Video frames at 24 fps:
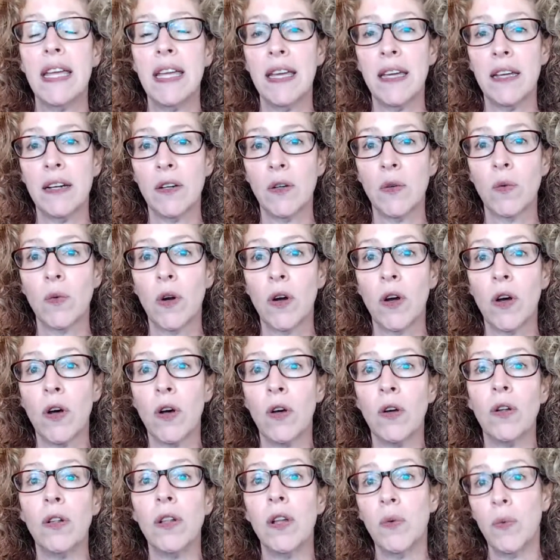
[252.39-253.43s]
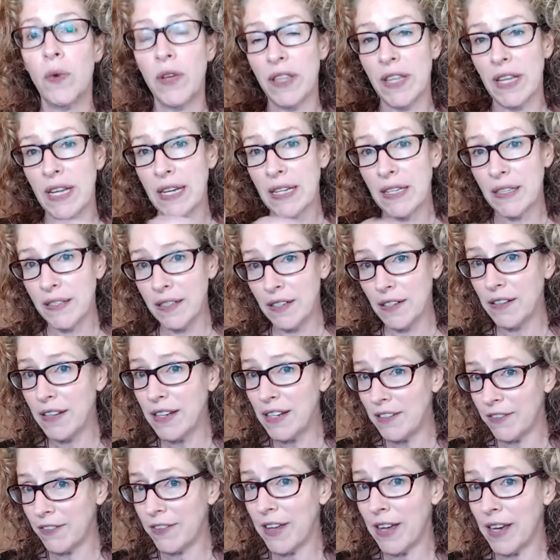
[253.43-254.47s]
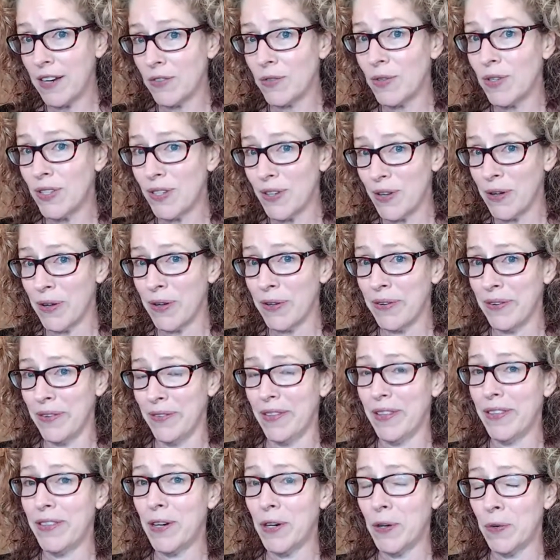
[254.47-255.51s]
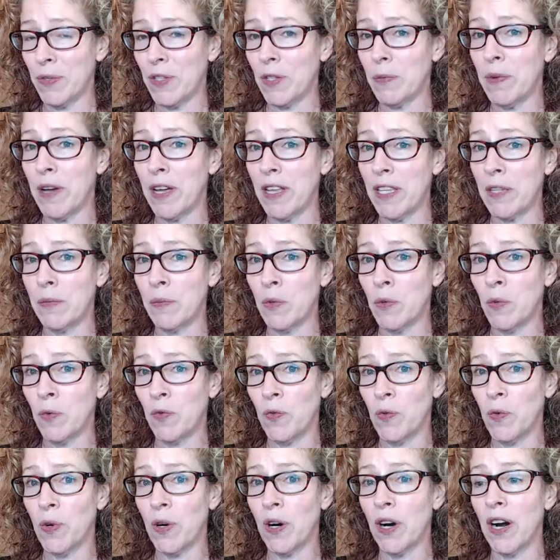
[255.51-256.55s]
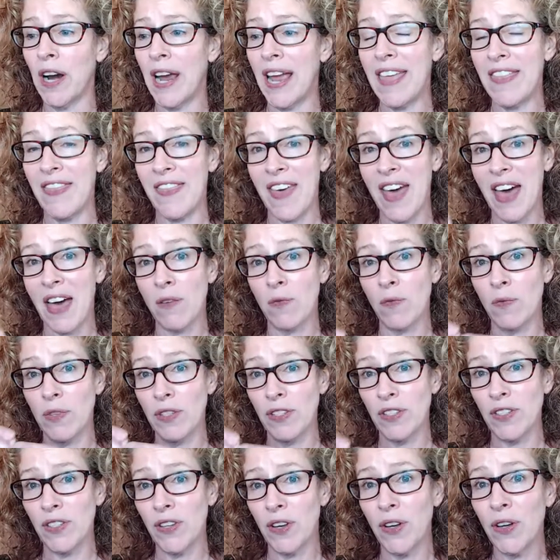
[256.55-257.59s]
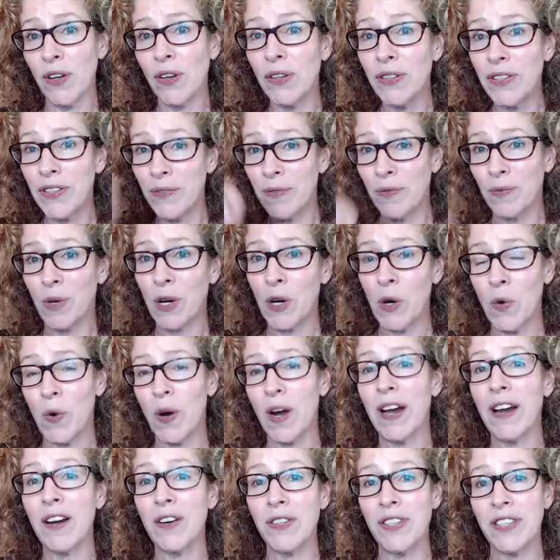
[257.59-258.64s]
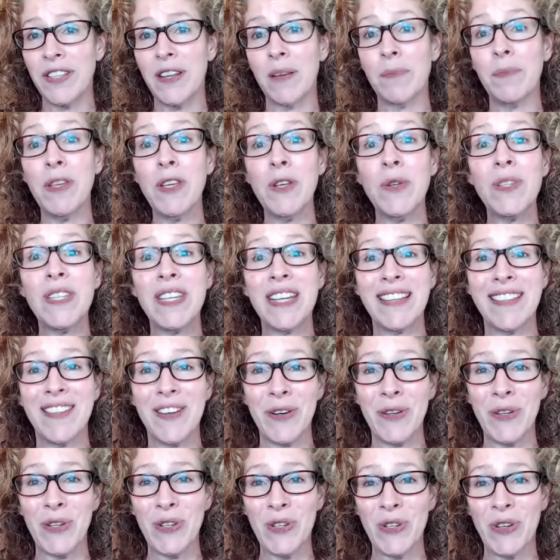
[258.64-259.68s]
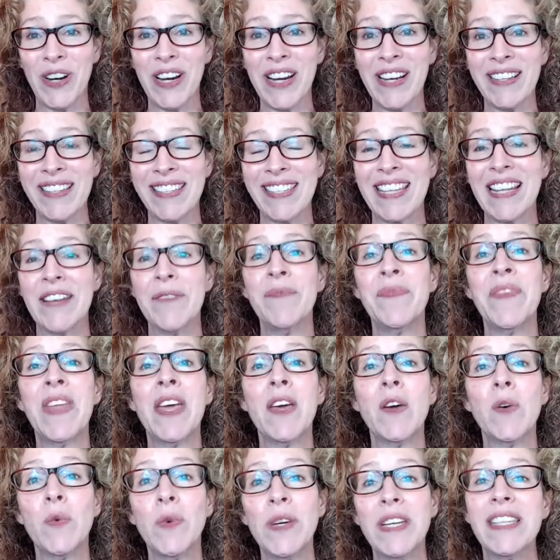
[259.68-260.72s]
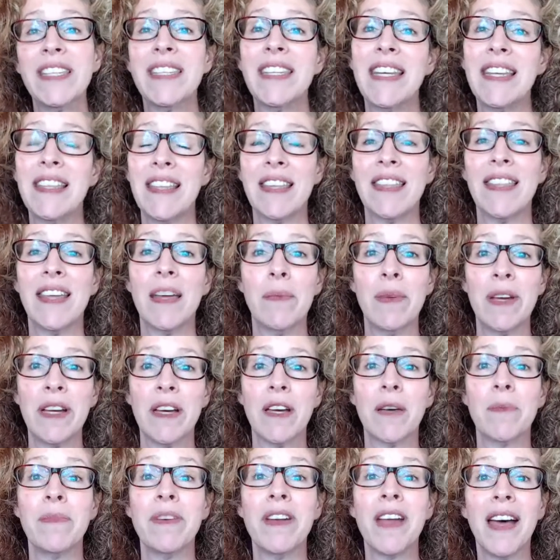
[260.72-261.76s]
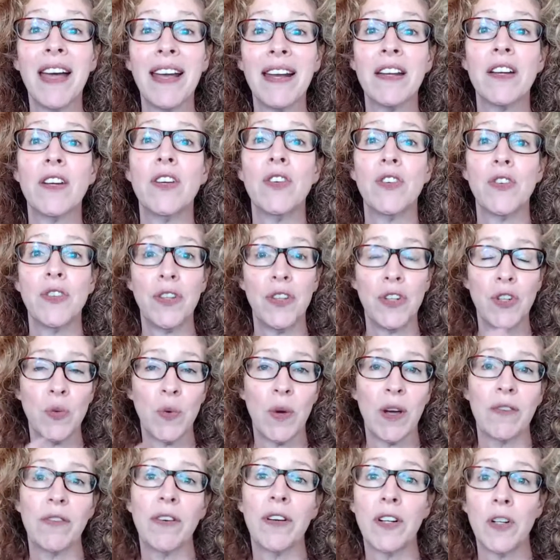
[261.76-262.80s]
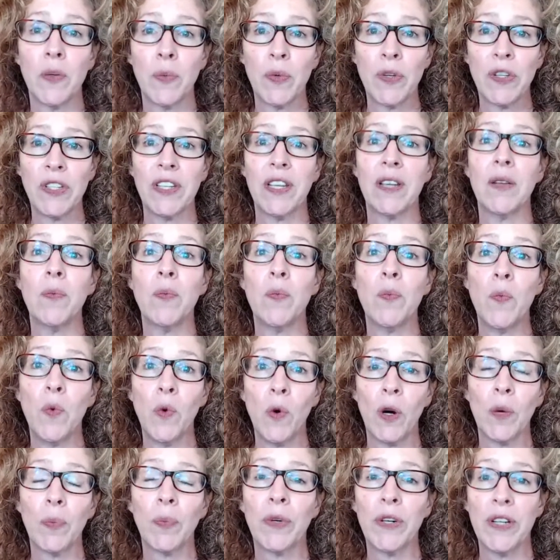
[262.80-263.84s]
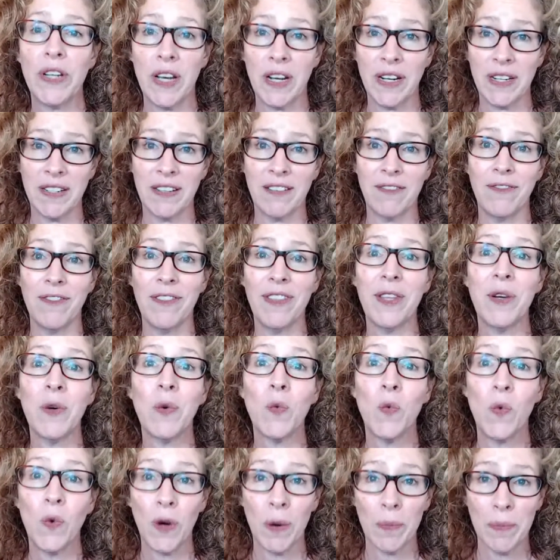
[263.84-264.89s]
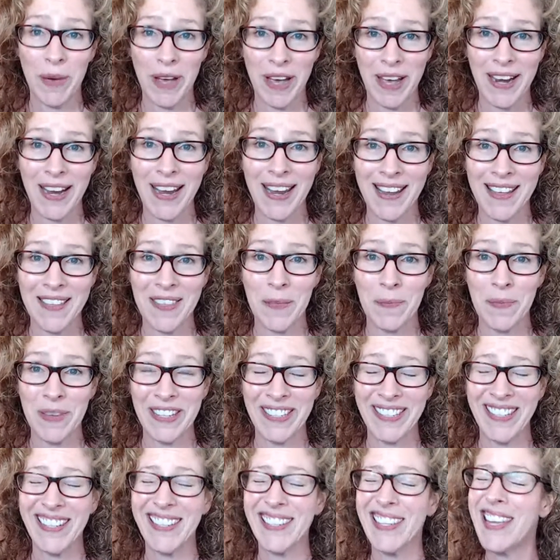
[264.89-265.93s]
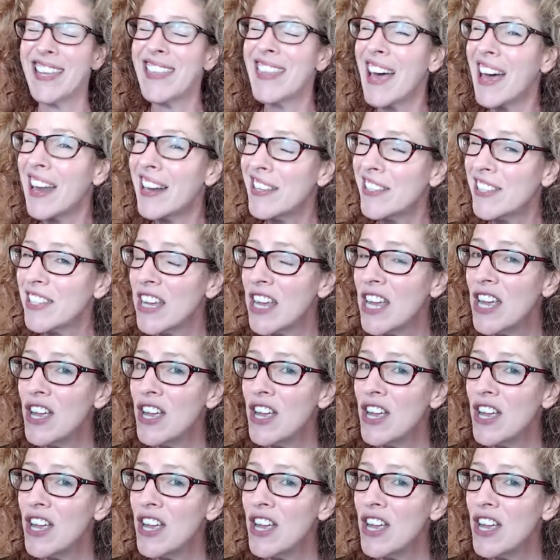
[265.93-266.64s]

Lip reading: in a role with a clearly defined result that they're responsible for, and that result requires them using their strengths, we see that they become 900 to 1200% more productive than a warm body in the business. And that is